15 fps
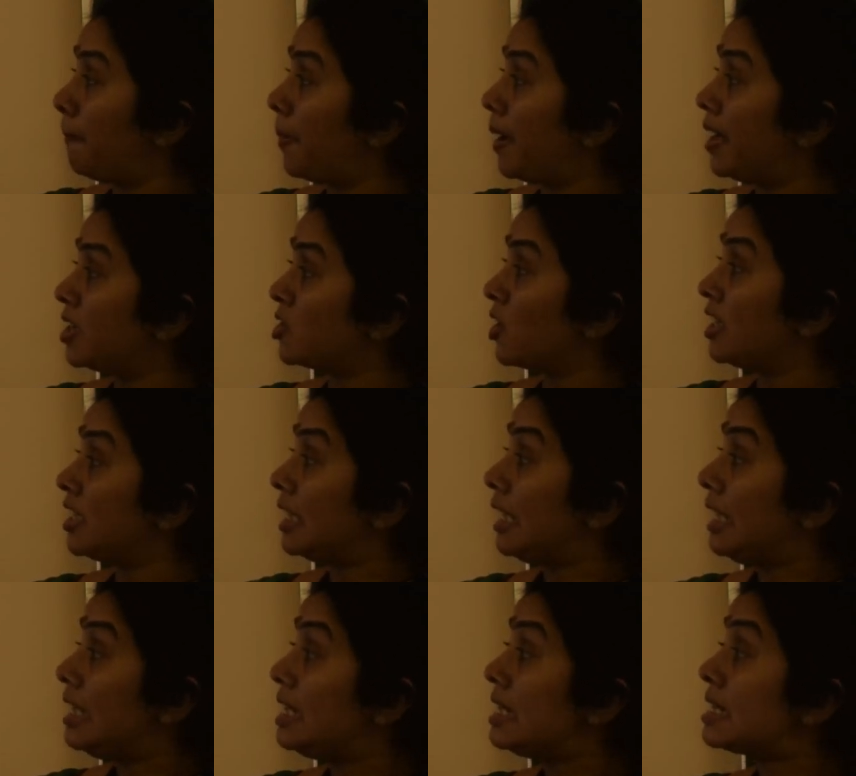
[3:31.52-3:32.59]
penetrates
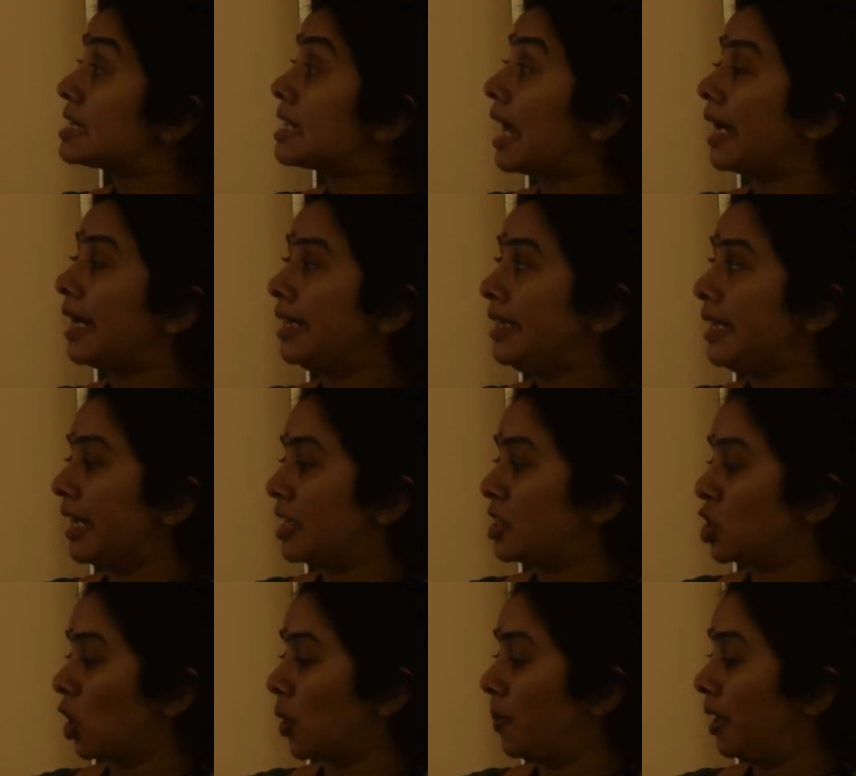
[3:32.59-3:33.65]
inside the
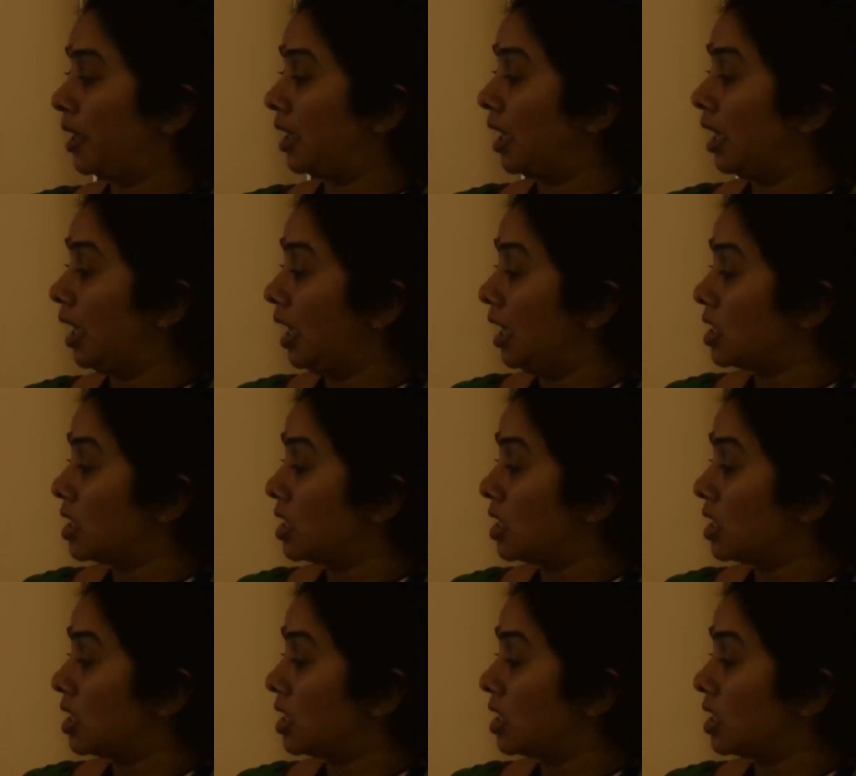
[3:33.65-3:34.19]
adsorbent.